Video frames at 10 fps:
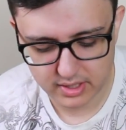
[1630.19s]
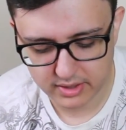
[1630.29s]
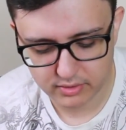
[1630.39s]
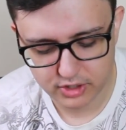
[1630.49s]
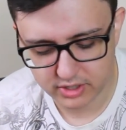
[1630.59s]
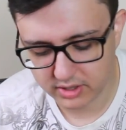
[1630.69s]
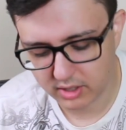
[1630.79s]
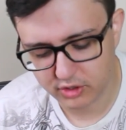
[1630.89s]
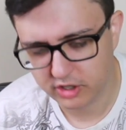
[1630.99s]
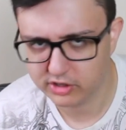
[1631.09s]
They're
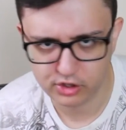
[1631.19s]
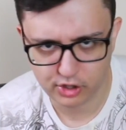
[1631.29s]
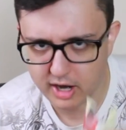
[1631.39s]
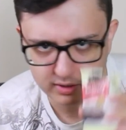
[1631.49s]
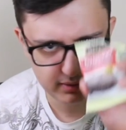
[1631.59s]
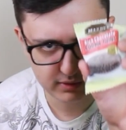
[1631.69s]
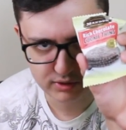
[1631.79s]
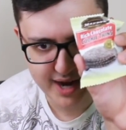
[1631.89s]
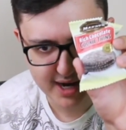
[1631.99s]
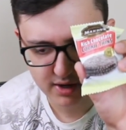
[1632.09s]
just chocolate
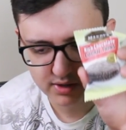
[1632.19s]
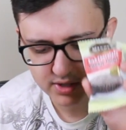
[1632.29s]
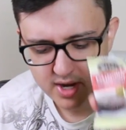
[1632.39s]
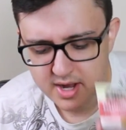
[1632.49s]
crackers.